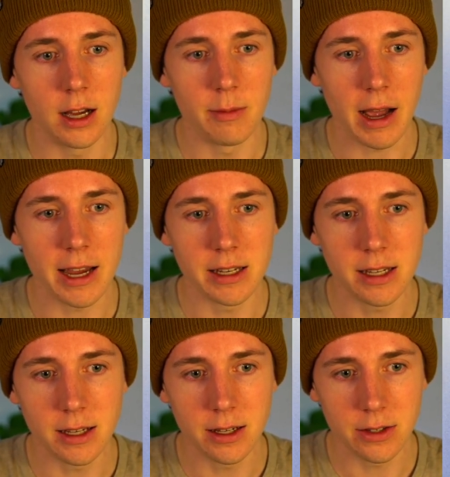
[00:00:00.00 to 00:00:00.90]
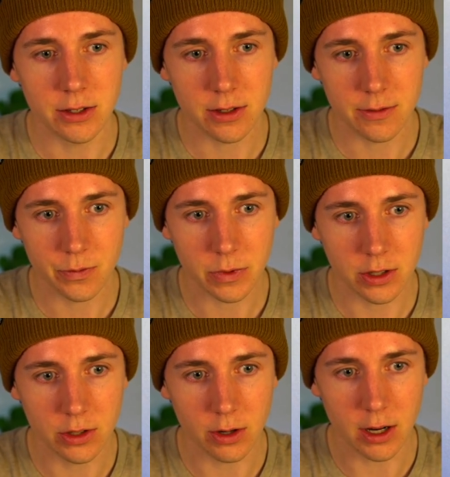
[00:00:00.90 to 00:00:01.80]
Ideas,
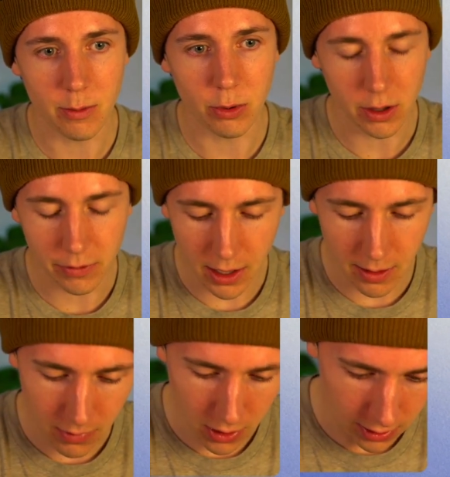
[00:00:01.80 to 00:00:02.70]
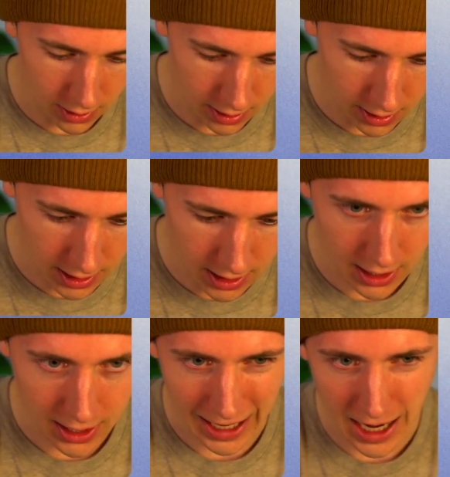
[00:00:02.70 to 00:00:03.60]
so a couple of them are
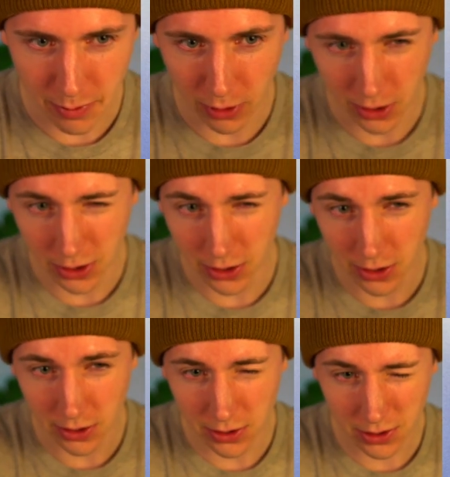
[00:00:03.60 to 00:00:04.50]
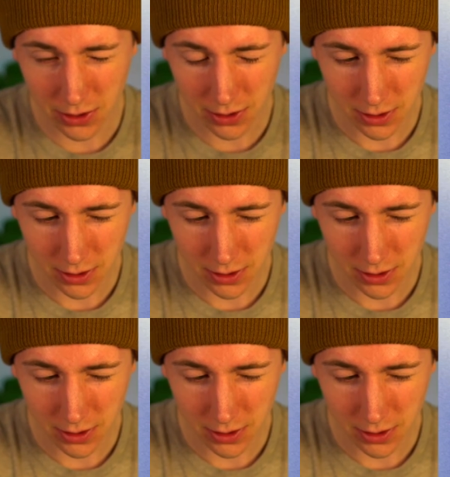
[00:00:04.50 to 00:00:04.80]
hypergoods,